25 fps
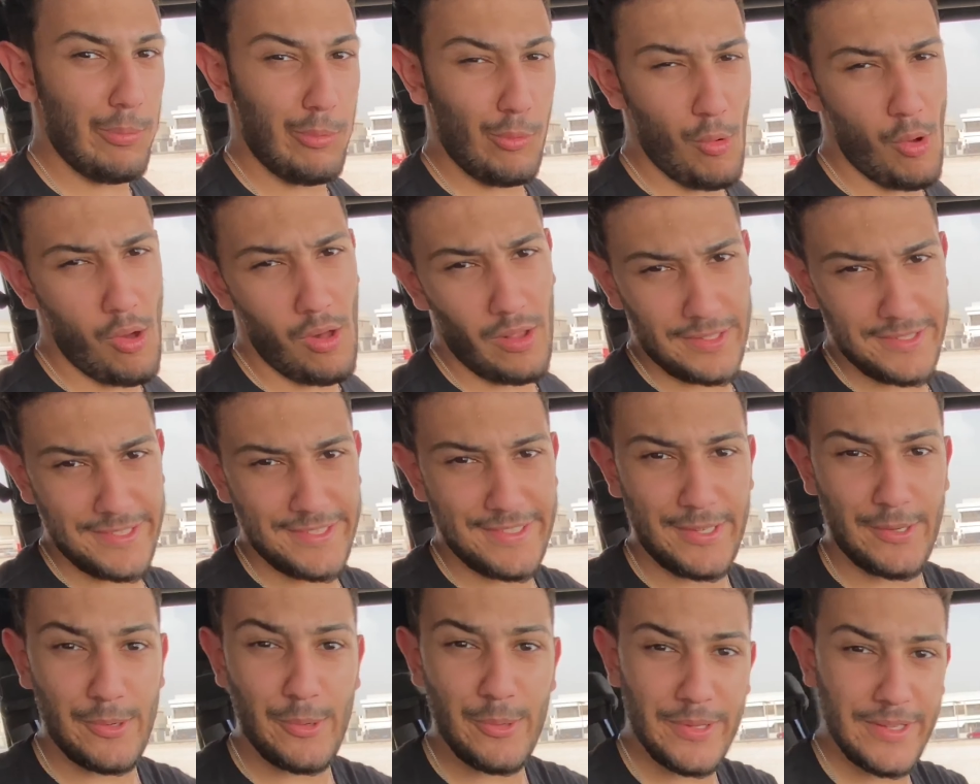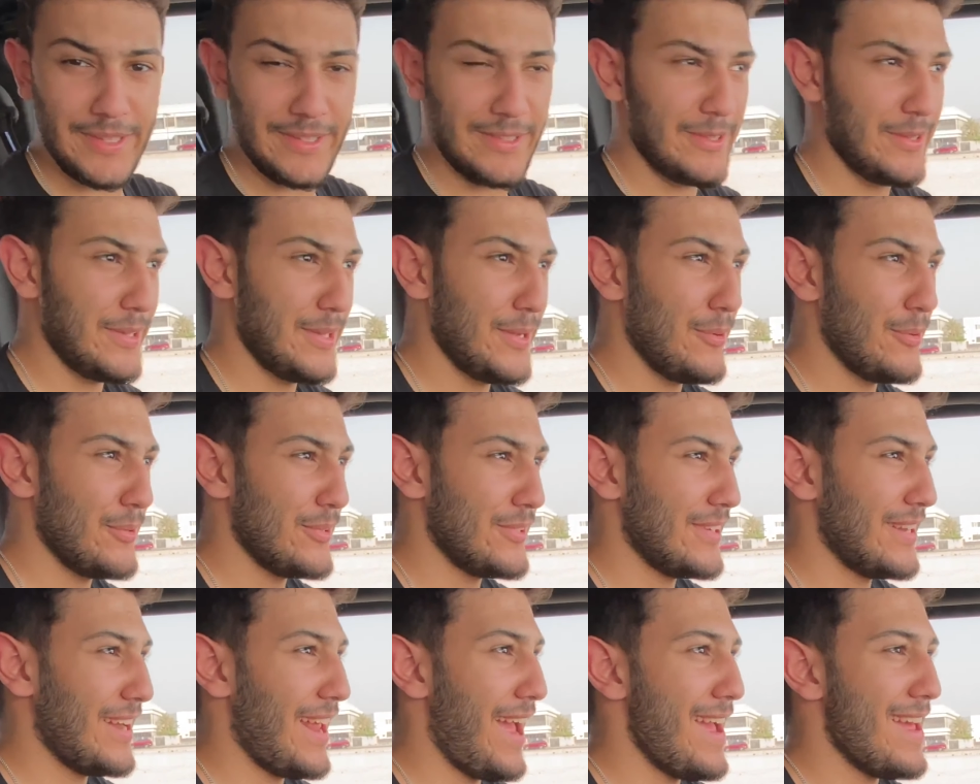walls according to the owner,
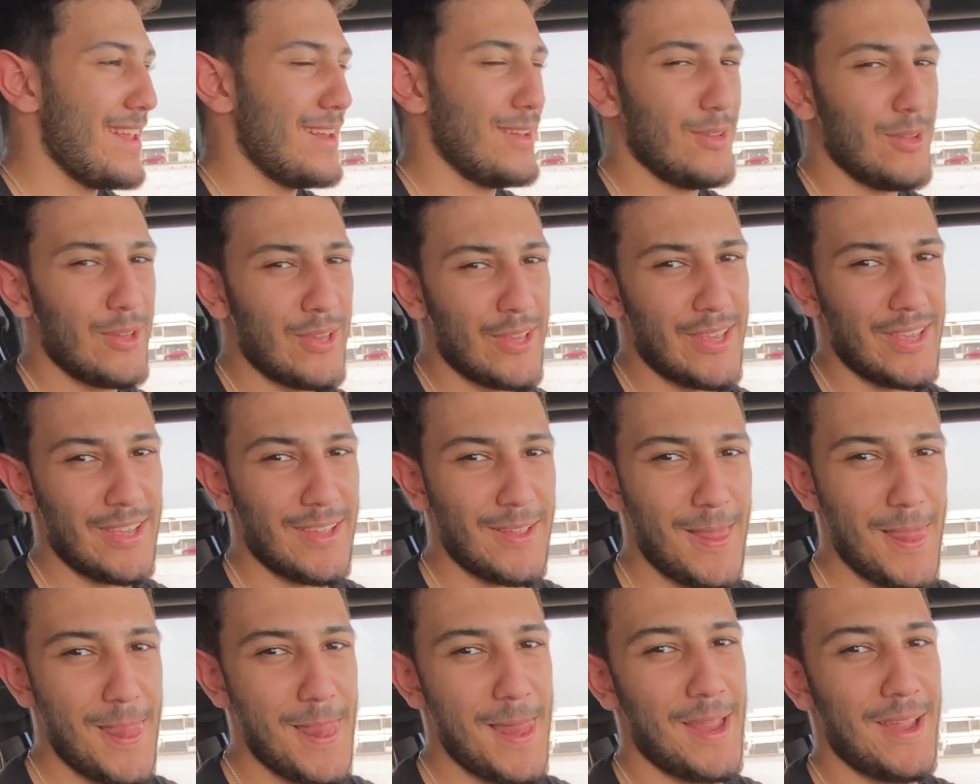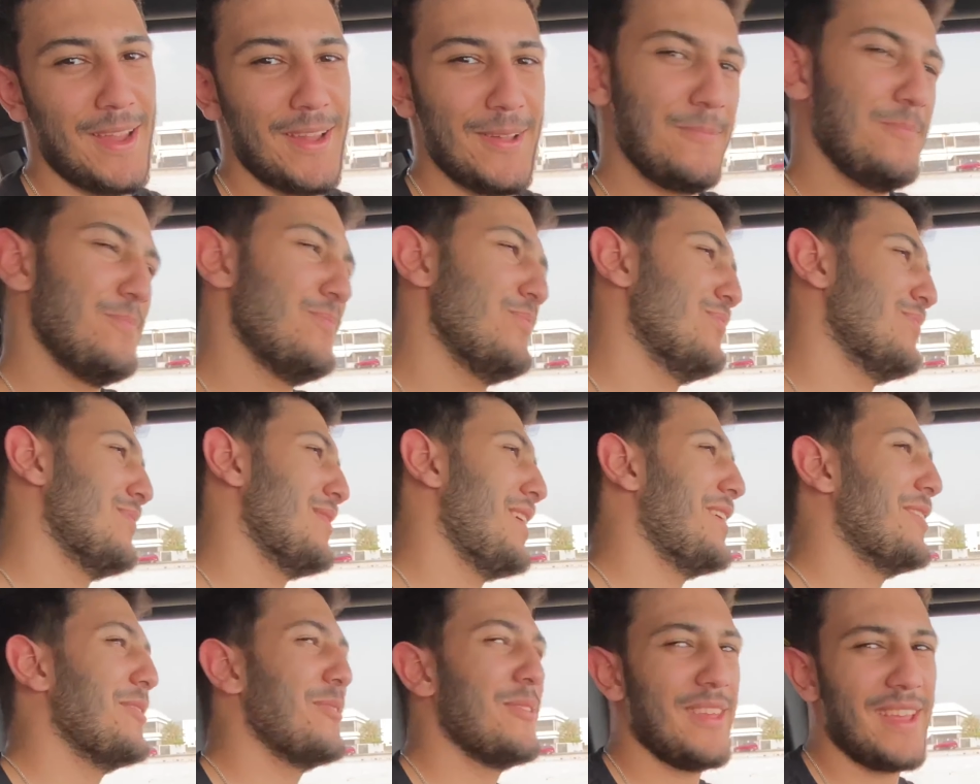and I
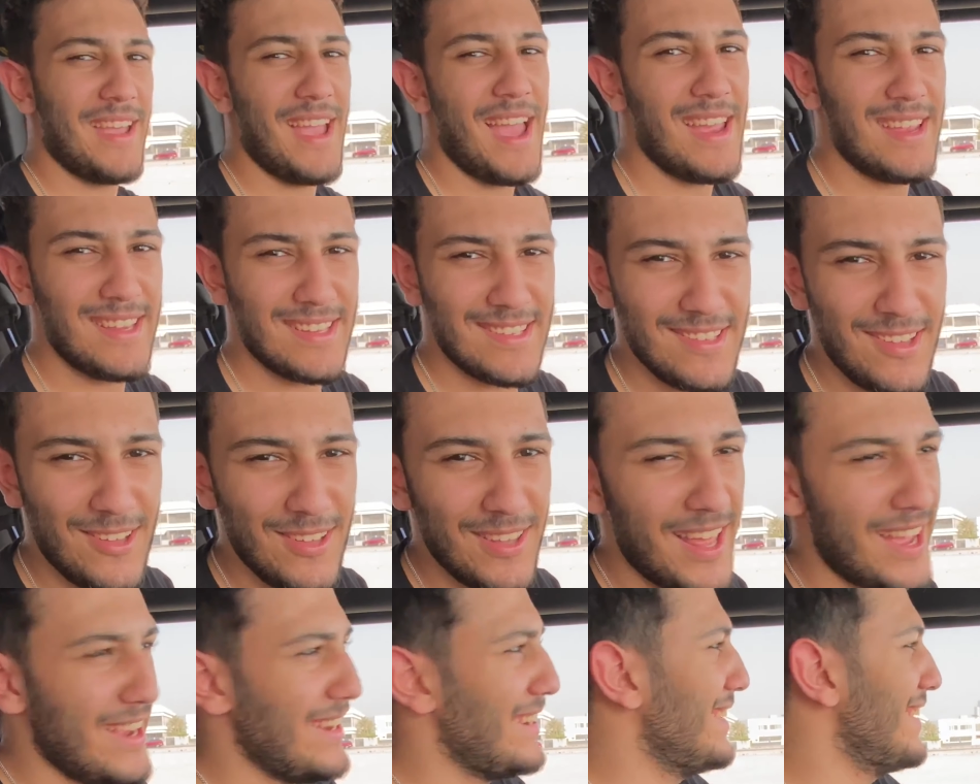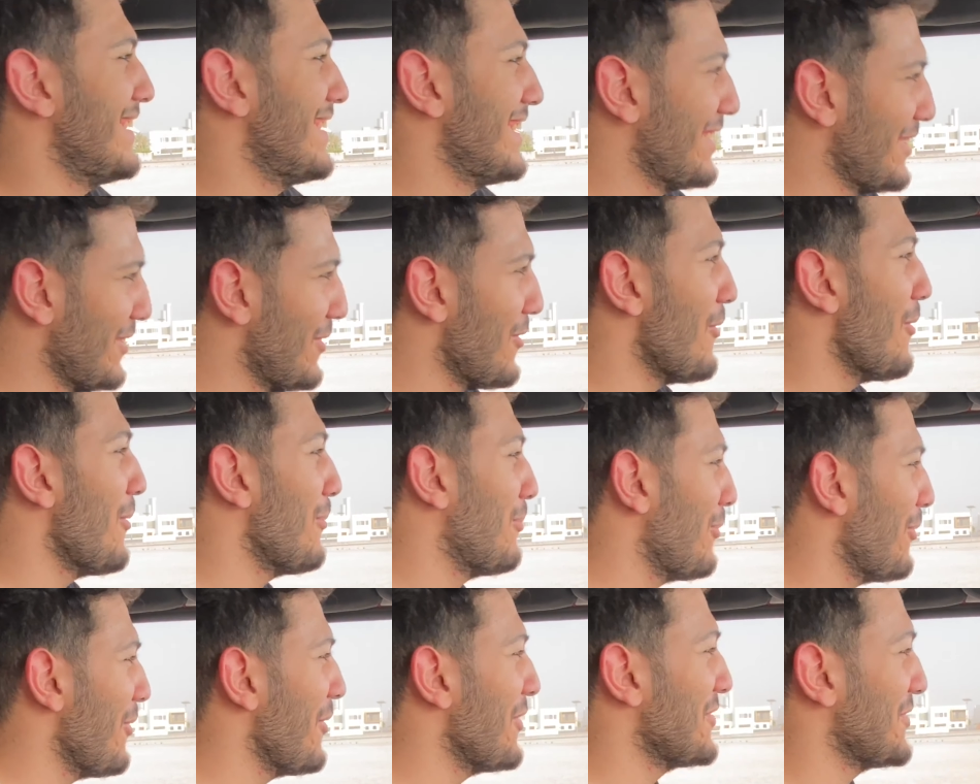know the guy, he's not lying. You can go
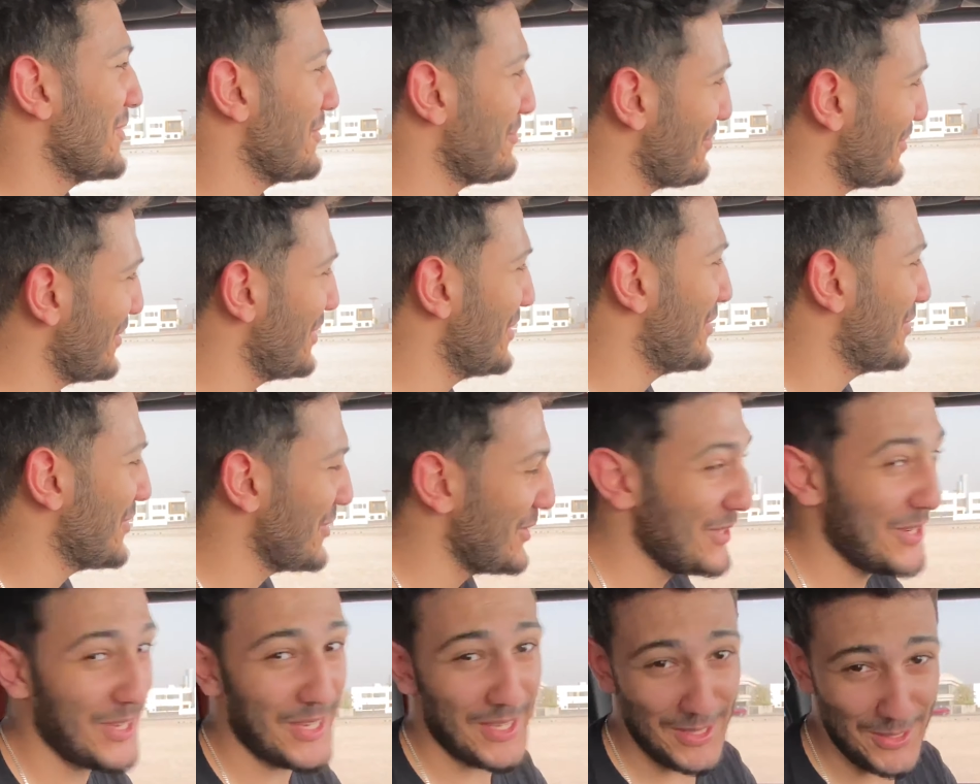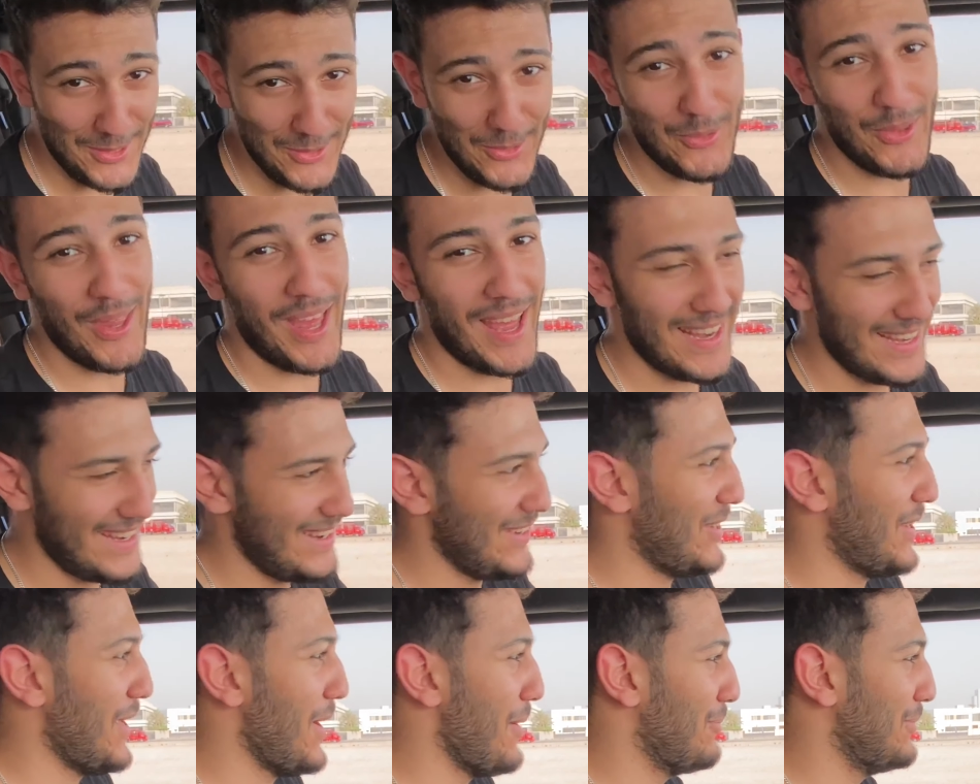up walls. I'm pretty sure you can do that.
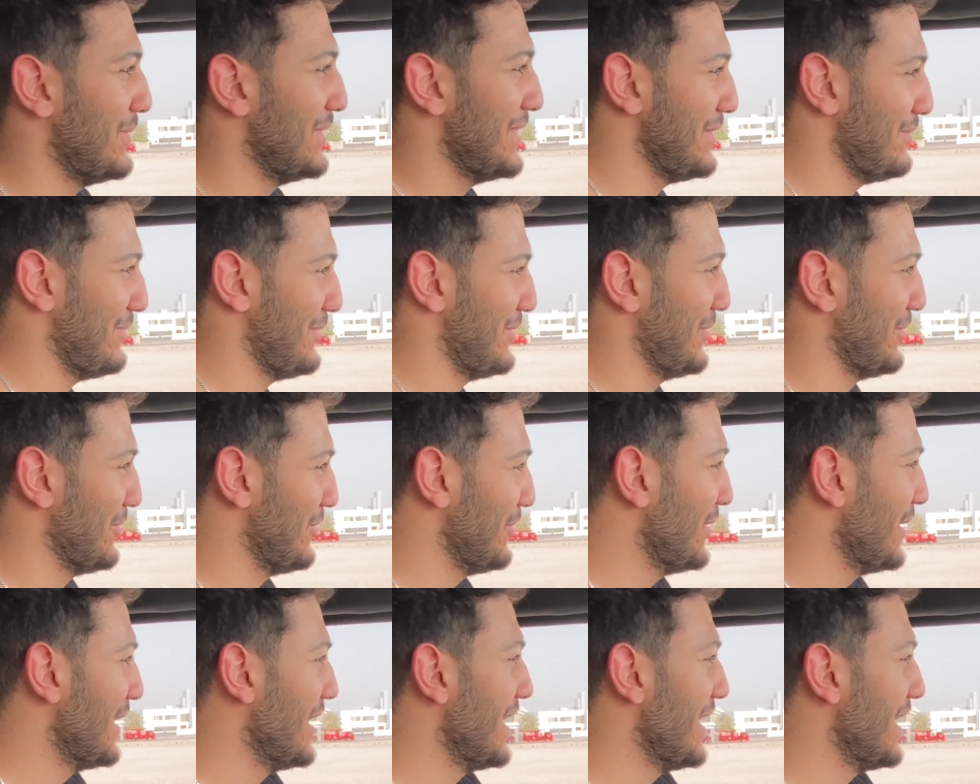Okay, I believe in you.